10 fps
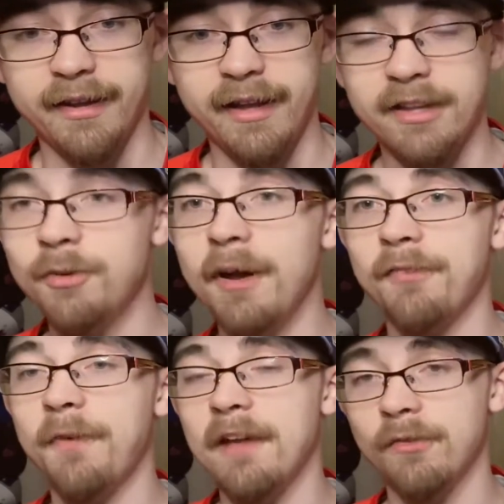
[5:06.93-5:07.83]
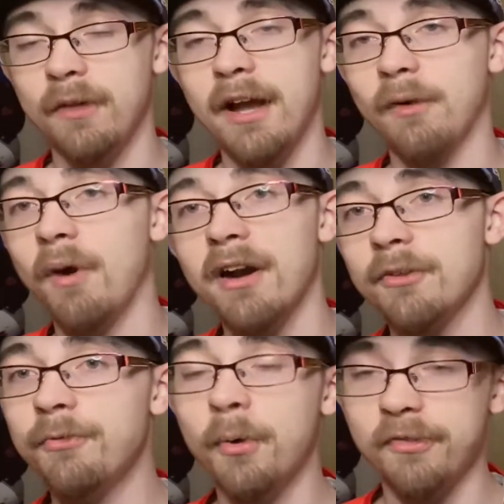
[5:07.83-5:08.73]
And U.S. fans are like, why are you
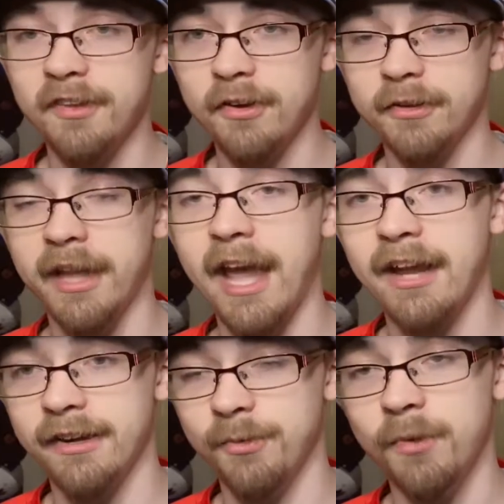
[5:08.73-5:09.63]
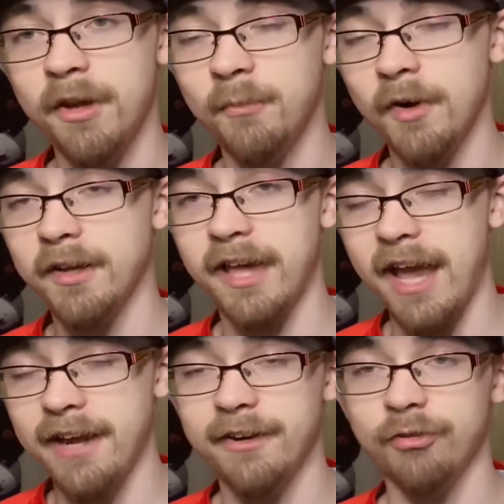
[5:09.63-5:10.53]
focusing on Canada? One, I'm wearing a
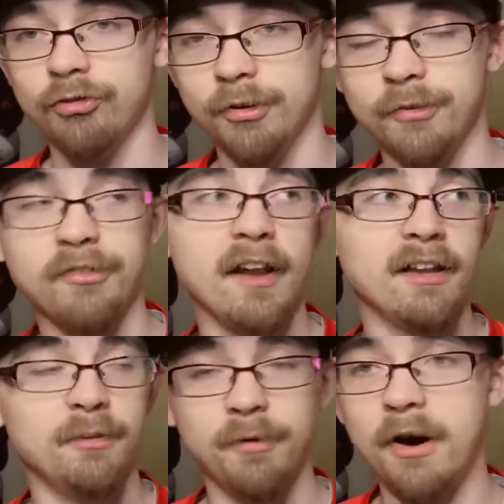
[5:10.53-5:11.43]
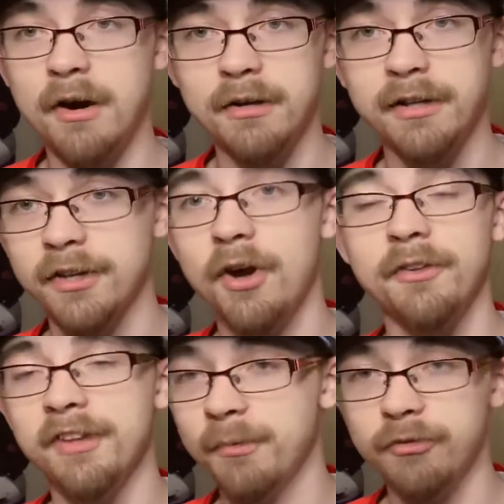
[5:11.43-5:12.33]
Canada shirt. Second of all, y'all
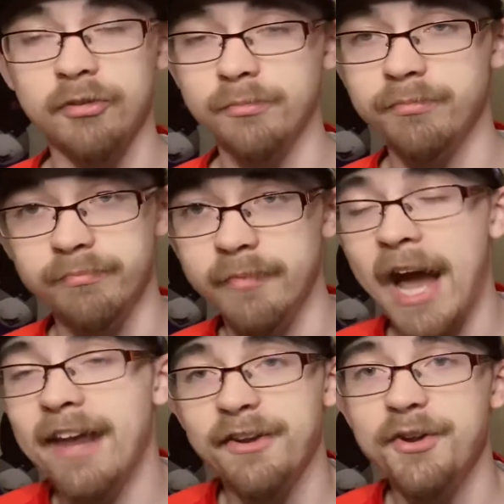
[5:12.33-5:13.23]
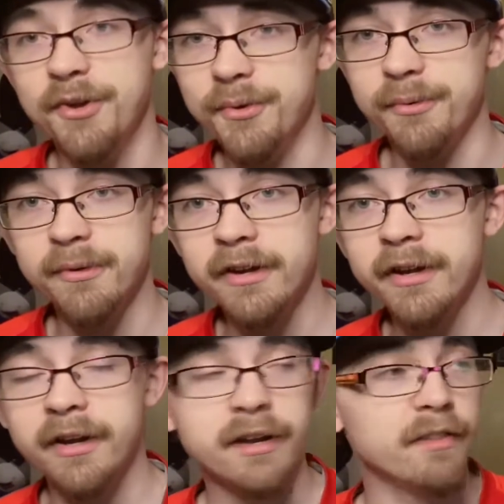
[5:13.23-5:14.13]
did what you had to do.
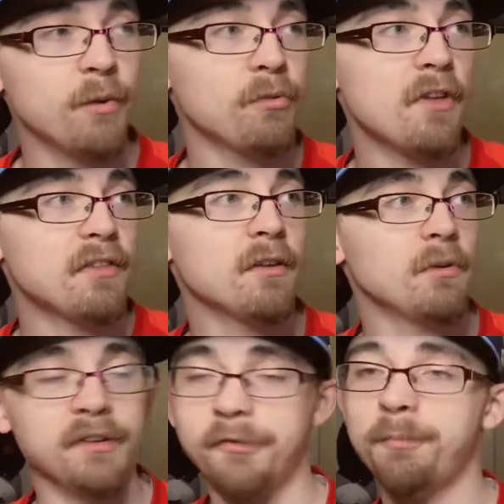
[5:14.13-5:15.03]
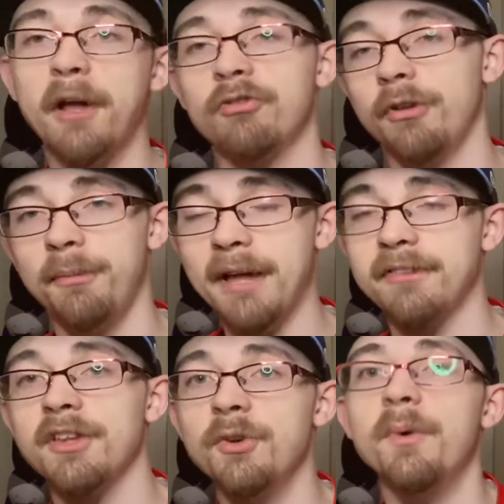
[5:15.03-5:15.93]
There was nothing really special about
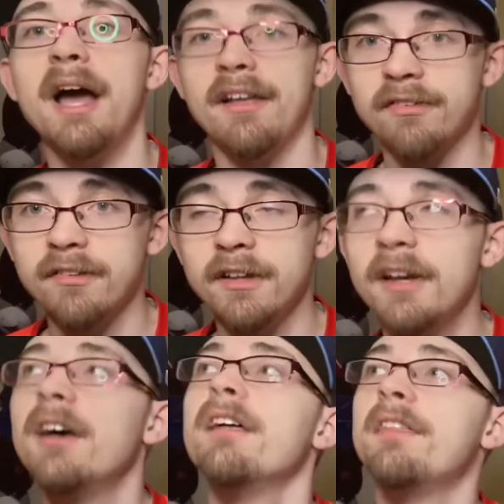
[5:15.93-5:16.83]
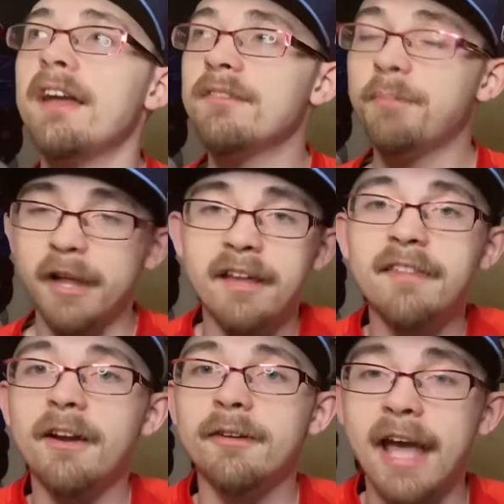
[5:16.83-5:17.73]
the U.S. They played
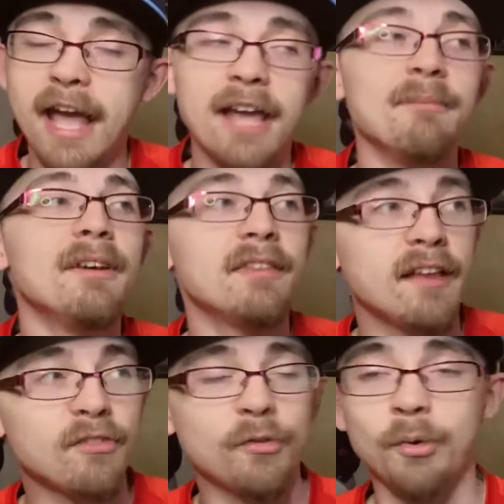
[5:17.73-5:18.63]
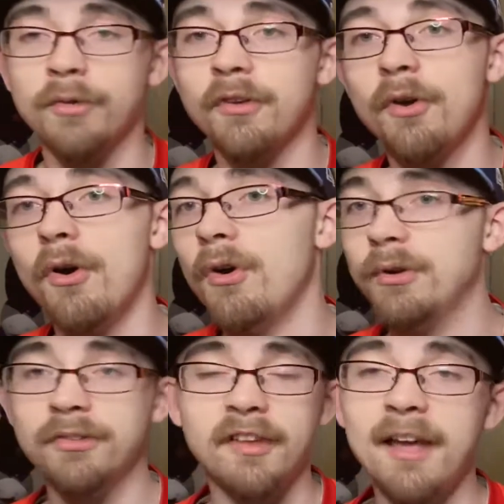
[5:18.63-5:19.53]
their game. They scored the
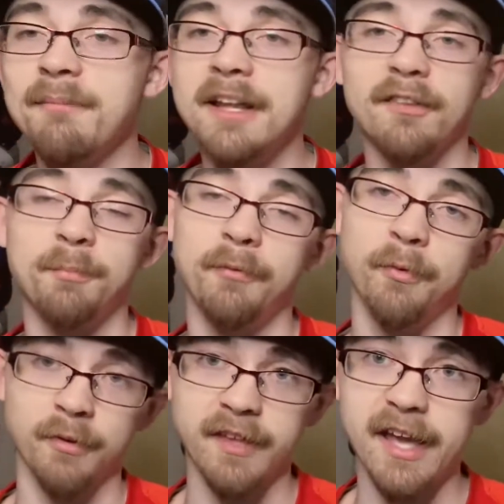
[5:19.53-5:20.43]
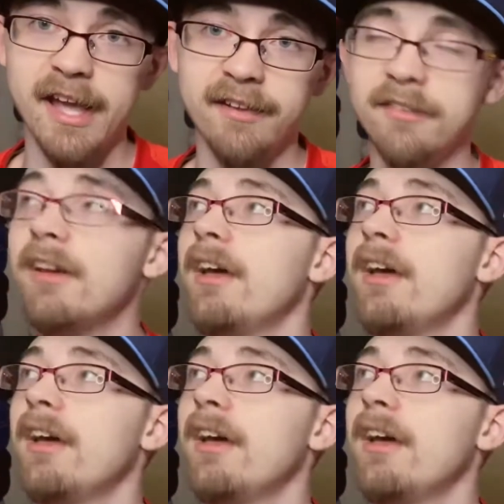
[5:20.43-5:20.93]
goal 10 minutes before the end.